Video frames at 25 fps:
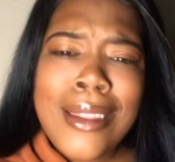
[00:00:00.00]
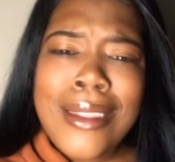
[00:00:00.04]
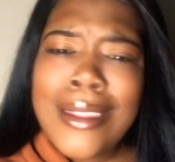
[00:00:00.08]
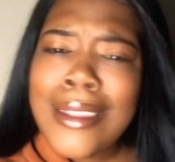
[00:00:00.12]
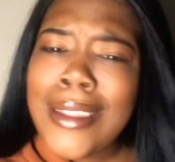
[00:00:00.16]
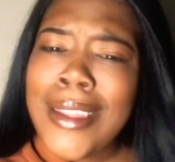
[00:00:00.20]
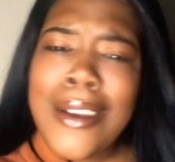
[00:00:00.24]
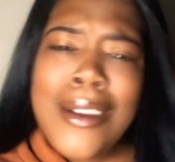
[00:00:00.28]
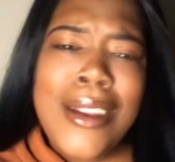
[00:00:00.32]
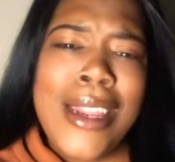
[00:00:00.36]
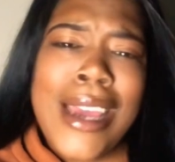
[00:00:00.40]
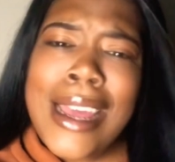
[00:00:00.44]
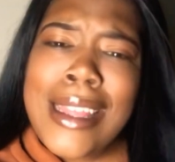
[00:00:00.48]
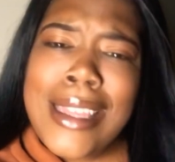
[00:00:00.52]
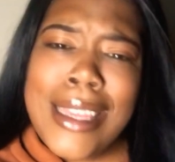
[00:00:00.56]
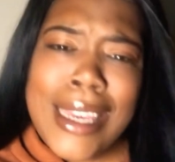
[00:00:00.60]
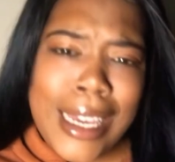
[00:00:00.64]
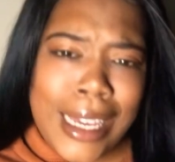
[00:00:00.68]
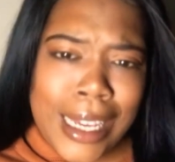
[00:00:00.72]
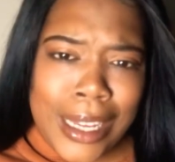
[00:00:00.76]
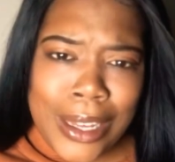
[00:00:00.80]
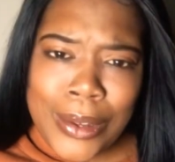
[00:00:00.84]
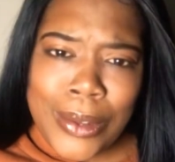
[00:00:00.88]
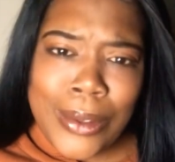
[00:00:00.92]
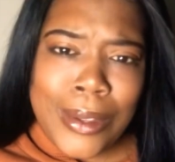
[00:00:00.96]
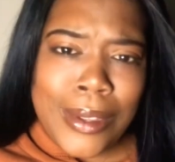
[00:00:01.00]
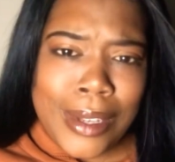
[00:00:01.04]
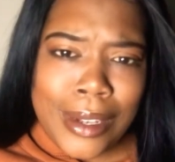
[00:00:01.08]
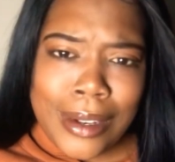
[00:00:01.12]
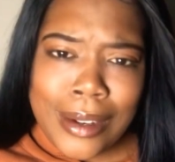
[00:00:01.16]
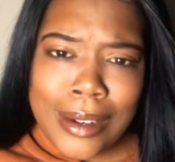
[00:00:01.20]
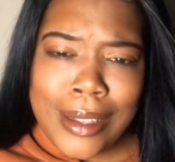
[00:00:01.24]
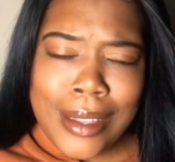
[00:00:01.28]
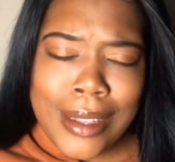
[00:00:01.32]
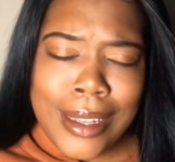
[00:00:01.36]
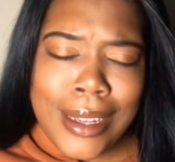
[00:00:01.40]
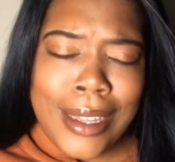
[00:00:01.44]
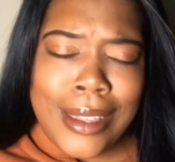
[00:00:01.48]
they're not taking you
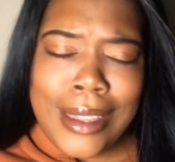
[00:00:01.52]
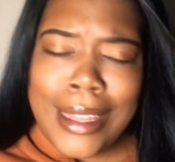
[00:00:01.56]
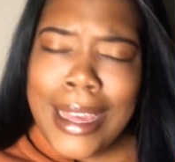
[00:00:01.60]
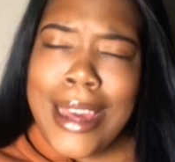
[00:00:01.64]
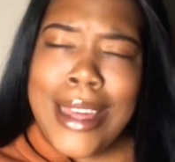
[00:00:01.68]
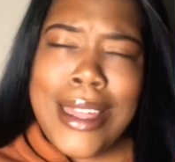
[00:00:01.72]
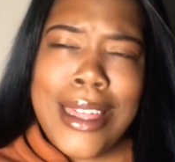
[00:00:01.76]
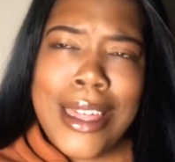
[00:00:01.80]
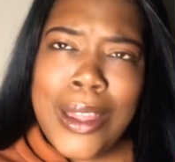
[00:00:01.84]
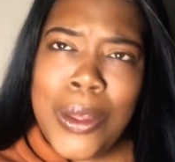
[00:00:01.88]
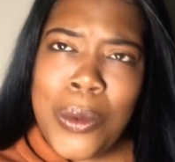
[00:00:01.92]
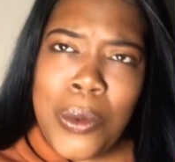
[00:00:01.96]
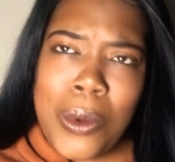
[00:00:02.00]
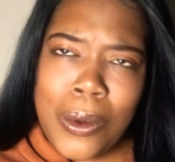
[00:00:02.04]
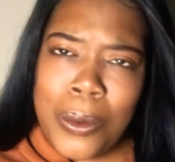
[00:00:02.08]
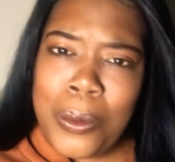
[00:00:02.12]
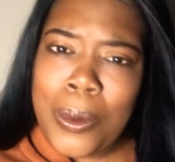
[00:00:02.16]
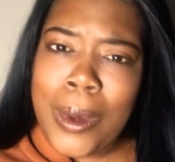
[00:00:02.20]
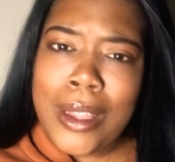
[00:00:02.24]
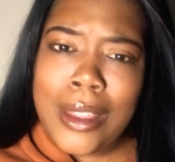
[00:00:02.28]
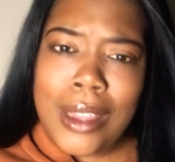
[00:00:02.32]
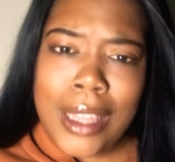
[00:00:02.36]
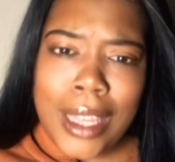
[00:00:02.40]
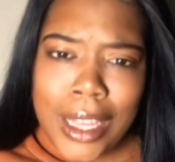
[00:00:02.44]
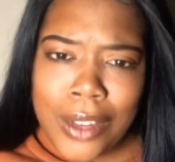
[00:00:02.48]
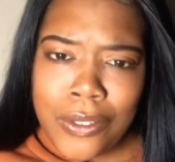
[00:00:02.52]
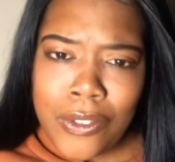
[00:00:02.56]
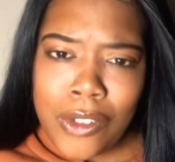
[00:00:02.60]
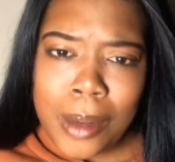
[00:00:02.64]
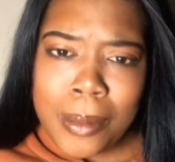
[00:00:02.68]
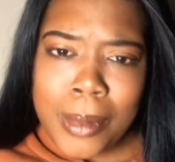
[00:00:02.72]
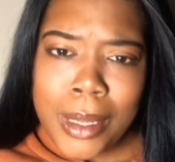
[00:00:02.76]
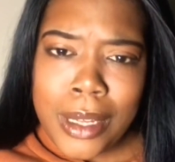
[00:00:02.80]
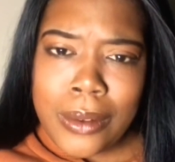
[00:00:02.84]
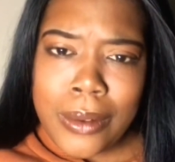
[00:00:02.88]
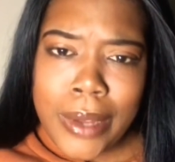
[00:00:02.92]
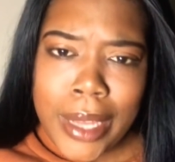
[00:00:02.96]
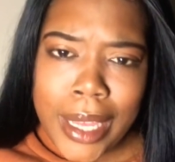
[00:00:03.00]
seriously. They just want one thing from
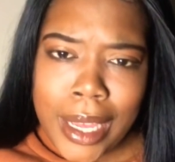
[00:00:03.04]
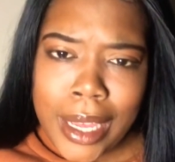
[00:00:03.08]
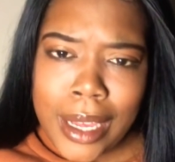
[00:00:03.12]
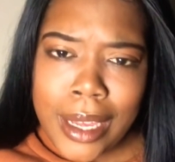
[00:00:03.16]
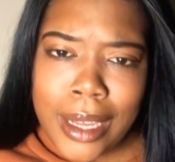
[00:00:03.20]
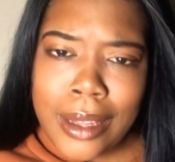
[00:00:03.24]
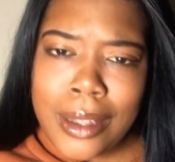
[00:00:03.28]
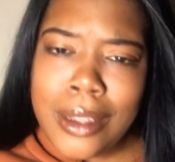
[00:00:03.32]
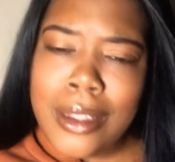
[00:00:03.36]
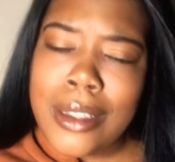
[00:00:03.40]
you, okay?